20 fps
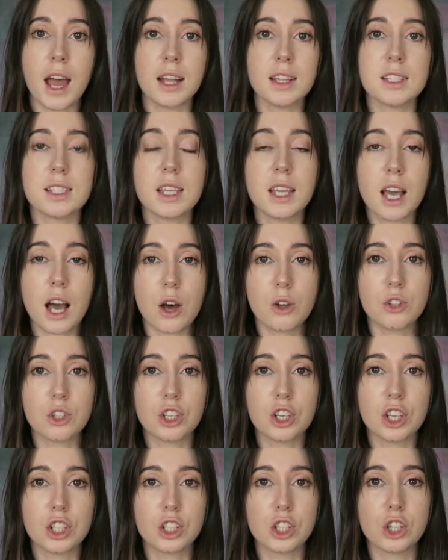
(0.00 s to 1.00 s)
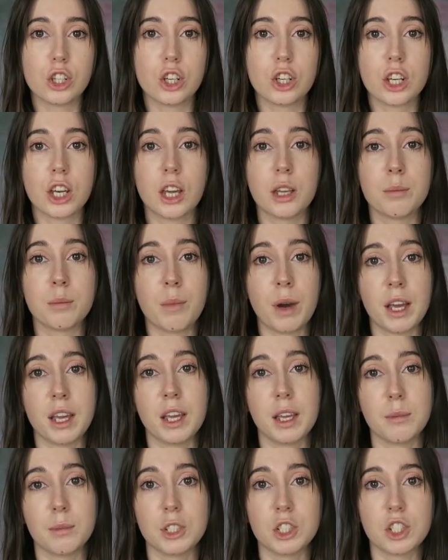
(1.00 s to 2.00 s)
and see how they're gonna look in my
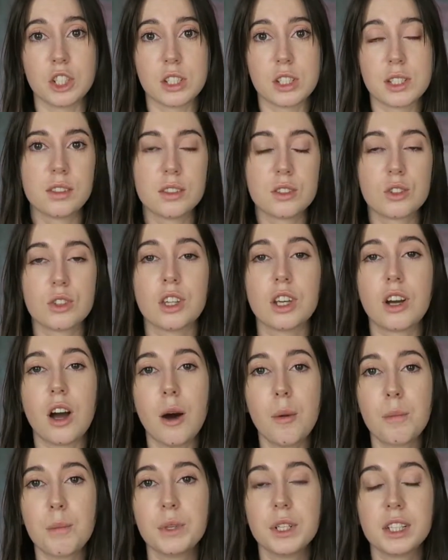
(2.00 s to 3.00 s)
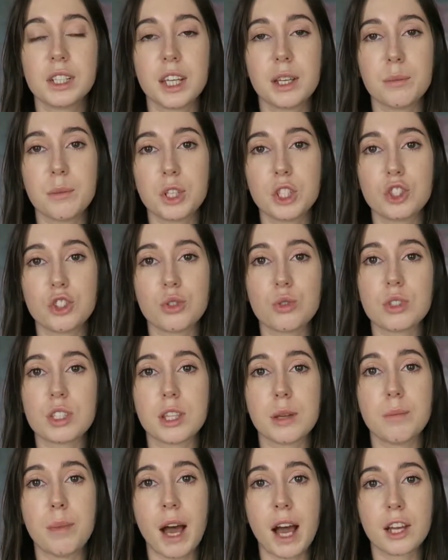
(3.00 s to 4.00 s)
images. So the company let me choose
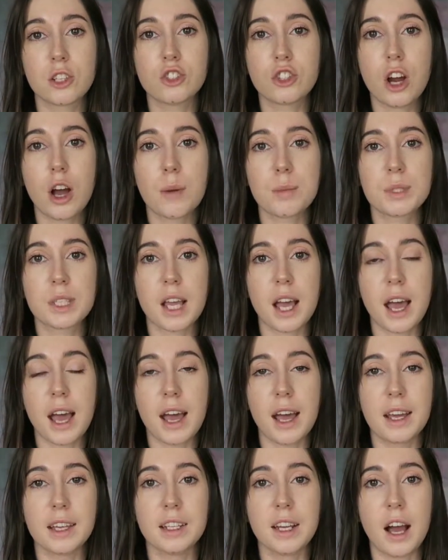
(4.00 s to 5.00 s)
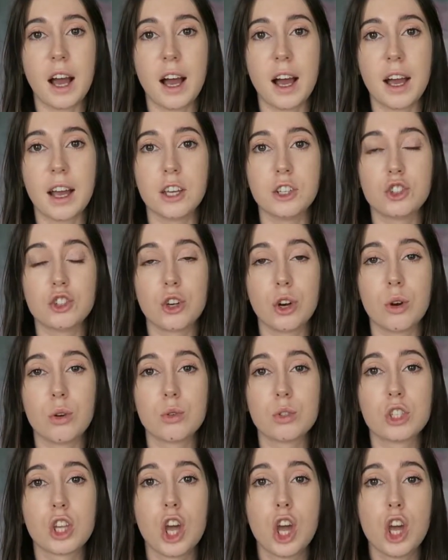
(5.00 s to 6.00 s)
the backdrops and I
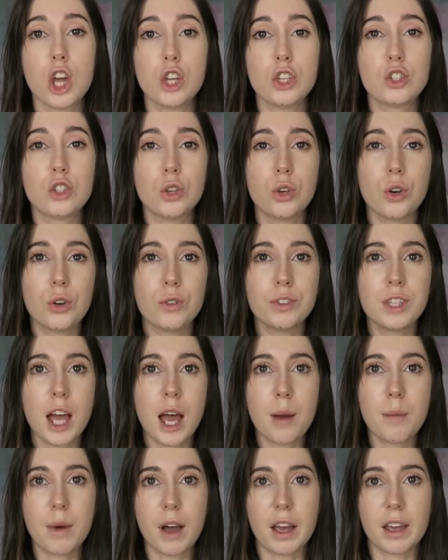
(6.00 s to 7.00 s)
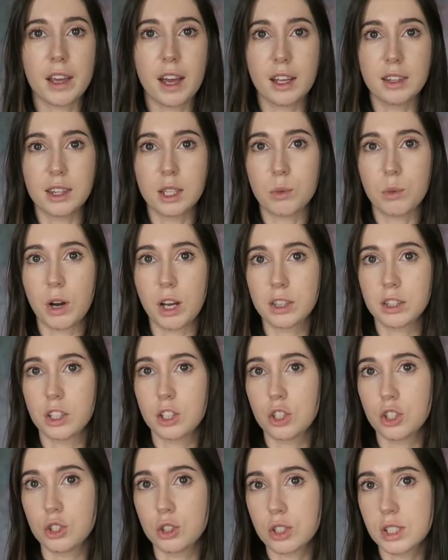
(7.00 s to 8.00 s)
chose two of them. I got the one
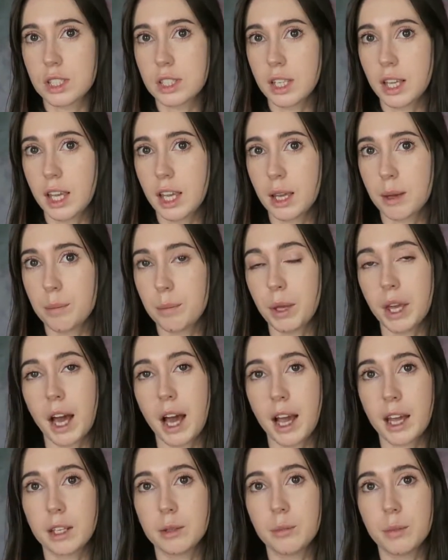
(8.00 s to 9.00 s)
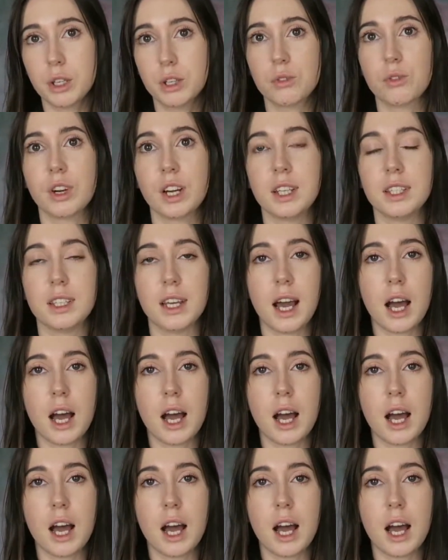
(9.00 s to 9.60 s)
that you're seeing behind me right